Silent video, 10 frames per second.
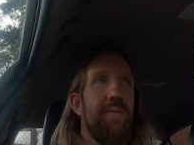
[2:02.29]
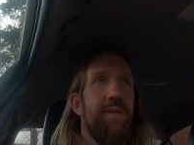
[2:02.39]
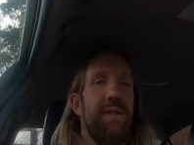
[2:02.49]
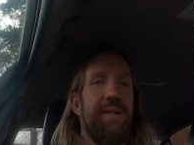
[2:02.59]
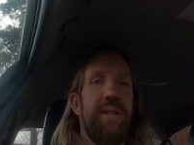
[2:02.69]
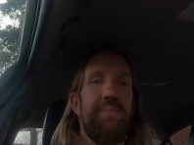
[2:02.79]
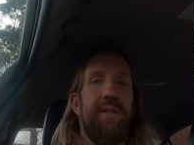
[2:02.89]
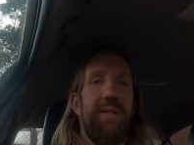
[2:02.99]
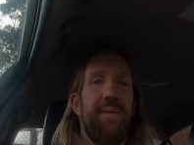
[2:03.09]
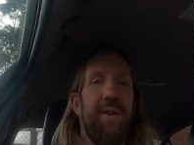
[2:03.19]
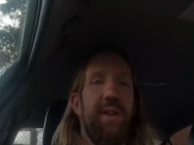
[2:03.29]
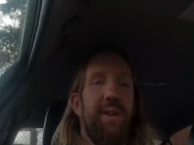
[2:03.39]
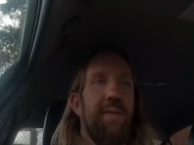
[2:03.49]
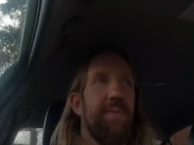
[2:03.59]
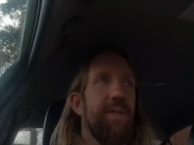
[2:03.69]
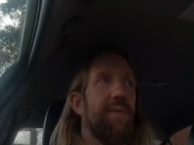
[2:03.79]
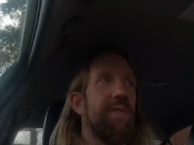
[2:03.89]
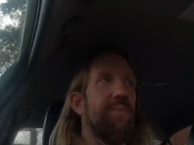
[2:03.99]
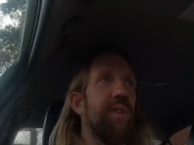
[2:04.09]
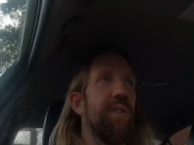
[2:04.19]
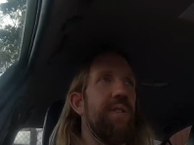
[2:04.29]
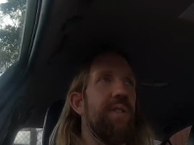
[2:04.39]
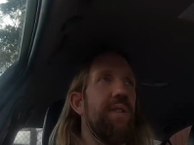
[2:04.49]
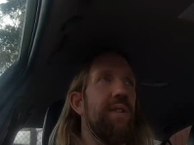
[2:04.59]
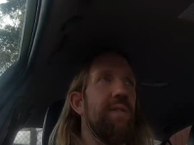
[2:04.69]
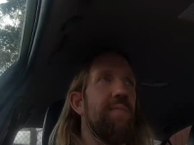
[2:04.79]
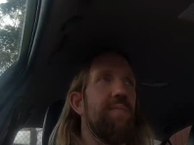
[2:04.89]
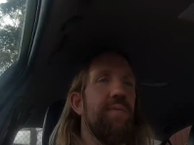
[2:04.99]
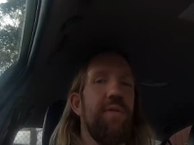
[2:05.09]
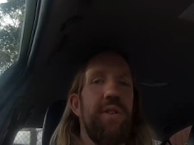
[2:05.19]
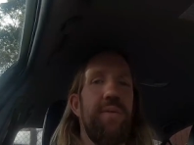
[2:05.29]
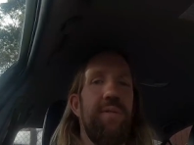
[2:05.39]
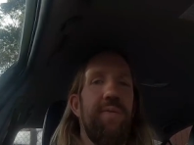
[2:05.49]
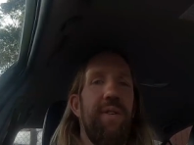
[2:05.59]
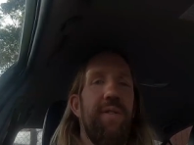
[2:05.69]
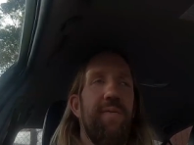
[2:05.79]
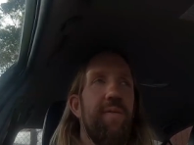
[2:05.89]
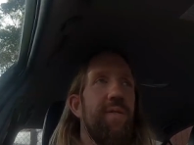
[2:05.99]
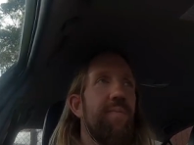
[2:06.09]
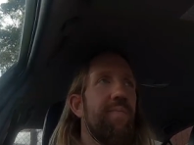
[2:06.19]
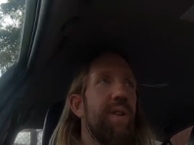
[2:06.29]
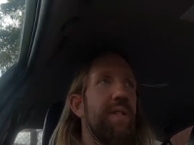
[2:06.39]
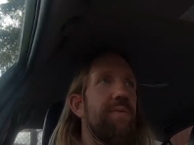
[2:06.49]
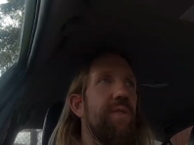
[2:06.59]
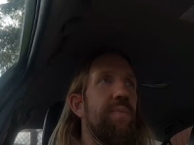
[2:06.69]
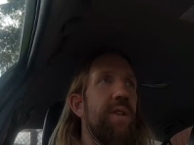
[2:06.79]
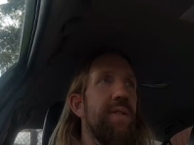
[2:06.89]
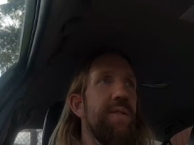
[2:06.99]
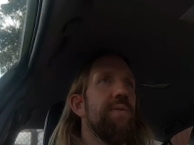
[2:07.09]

which is 6 minutes away. So I've just been sitting here looking at my phone for the past few minutes.